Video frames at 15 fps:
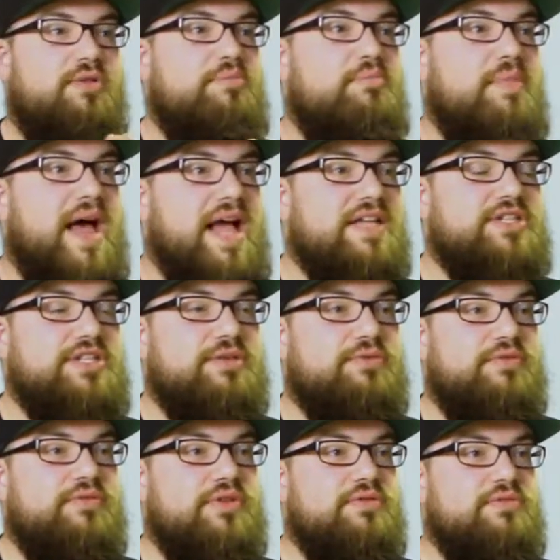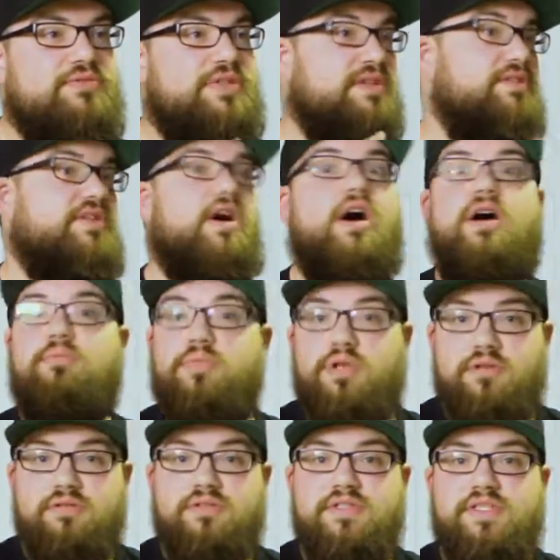our Magic reviews and
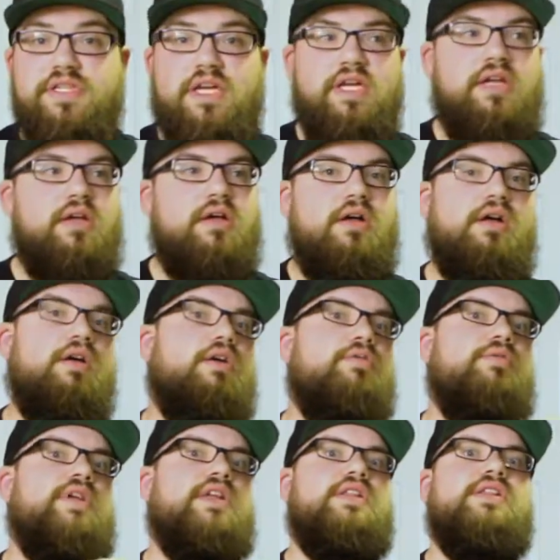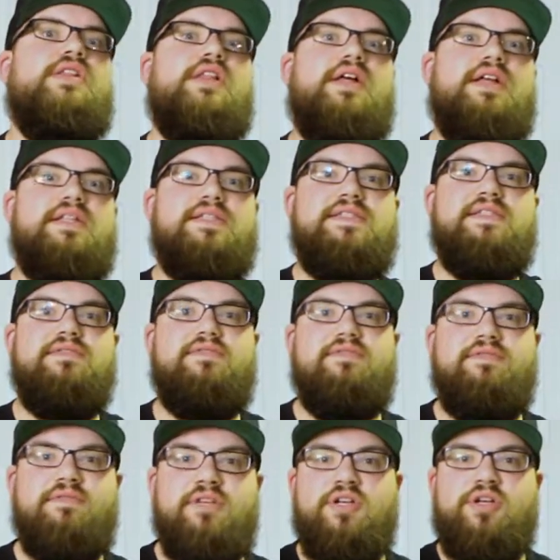combos. We got lots of
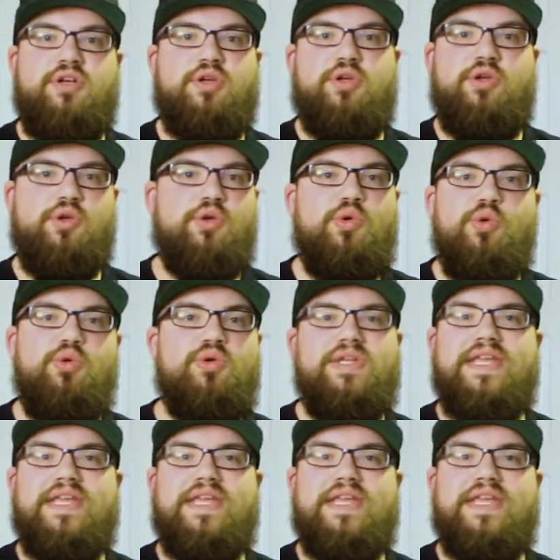cool